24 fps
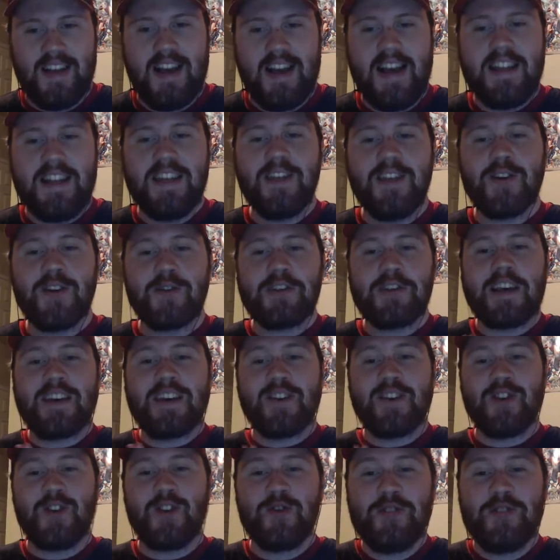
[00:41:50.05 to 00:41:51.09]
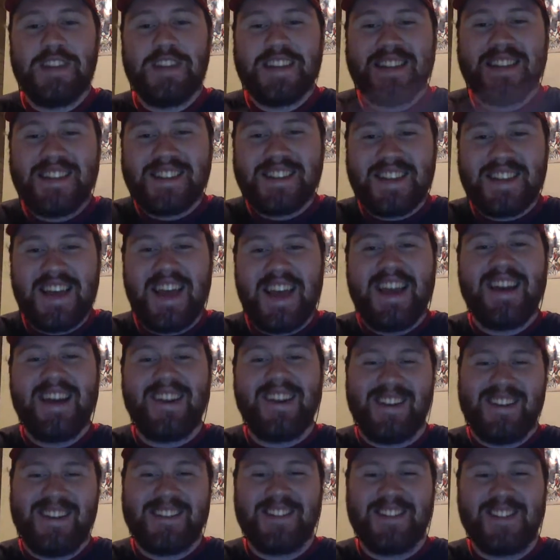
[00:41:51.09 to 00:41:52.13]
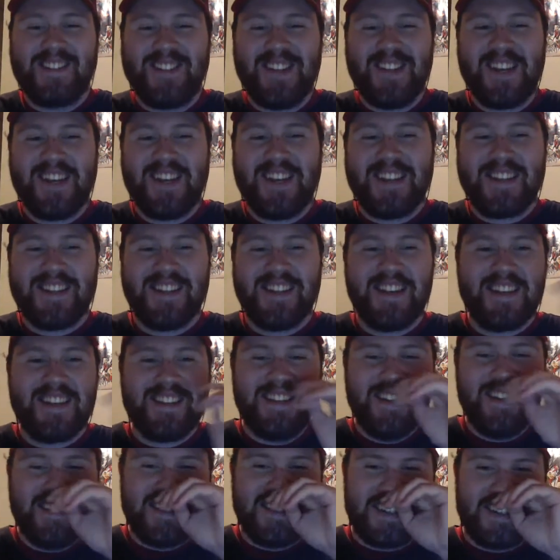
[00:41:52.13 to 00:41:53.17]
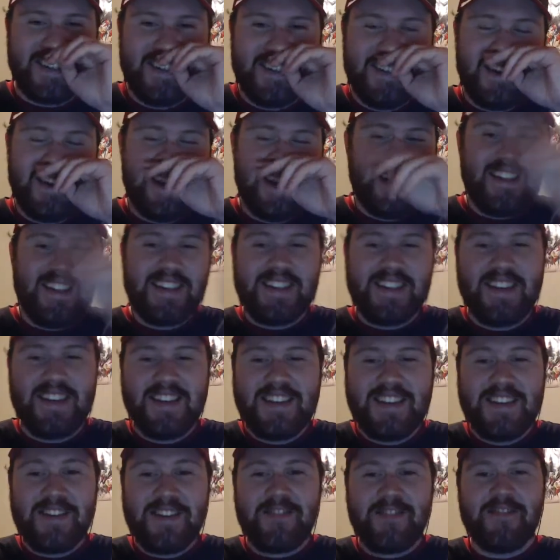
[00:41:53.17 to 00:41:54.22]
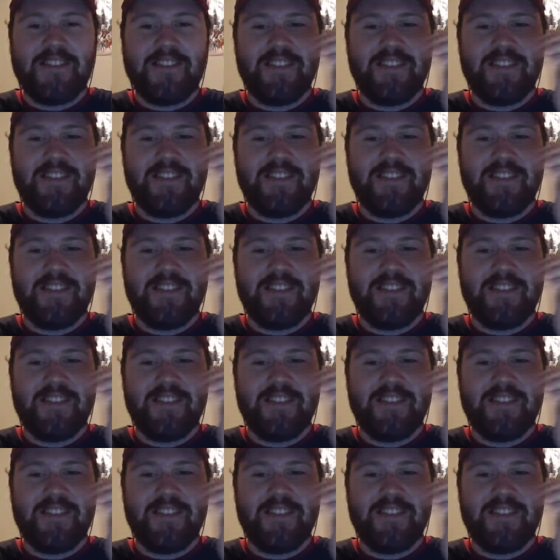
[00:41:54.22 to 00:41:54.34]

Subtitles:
And he goes like shooting into the air and shit gets psychedelic. And that's how the issue